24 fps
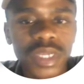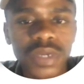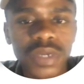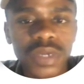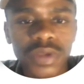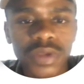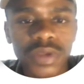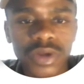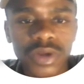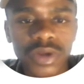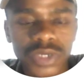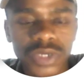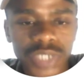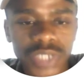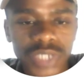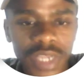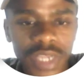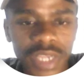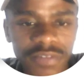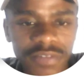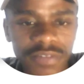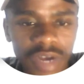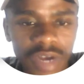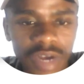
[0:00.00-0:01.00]
We also
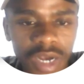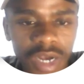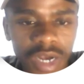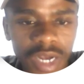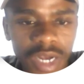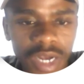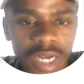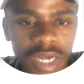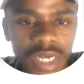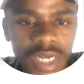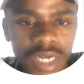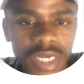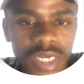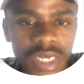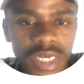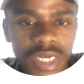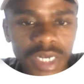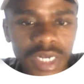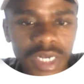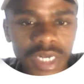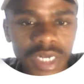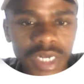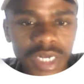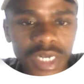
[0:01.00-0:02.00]
have
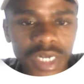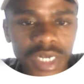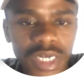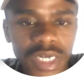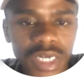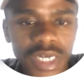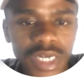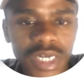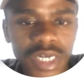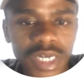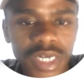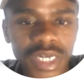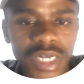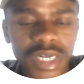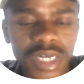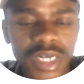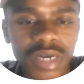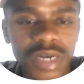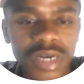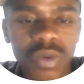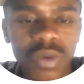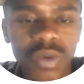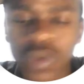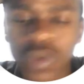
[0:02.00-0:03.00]

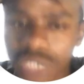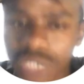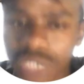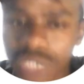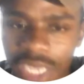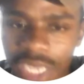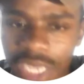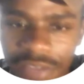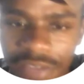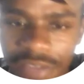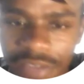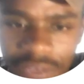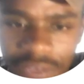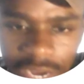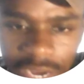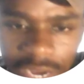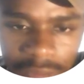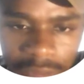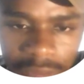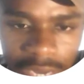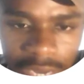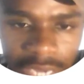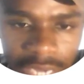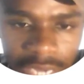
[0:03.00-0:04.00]
water
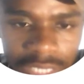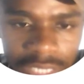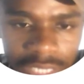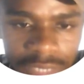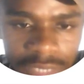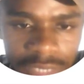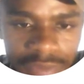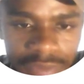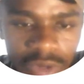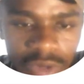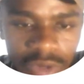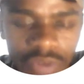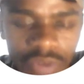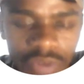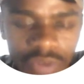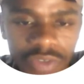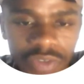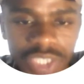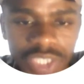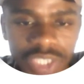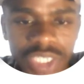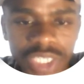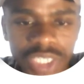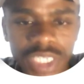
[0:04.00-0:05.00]
availability, of
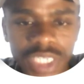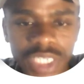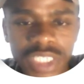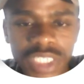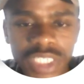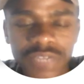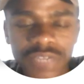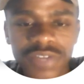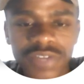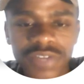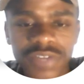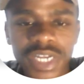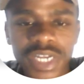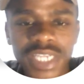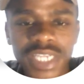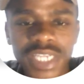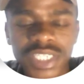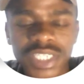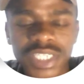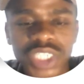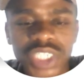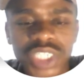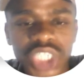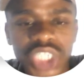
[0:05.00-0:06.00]
which it is a very
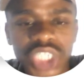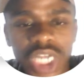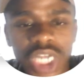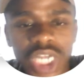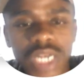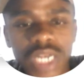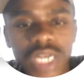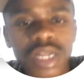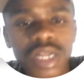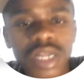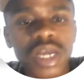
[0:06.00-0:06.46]
essential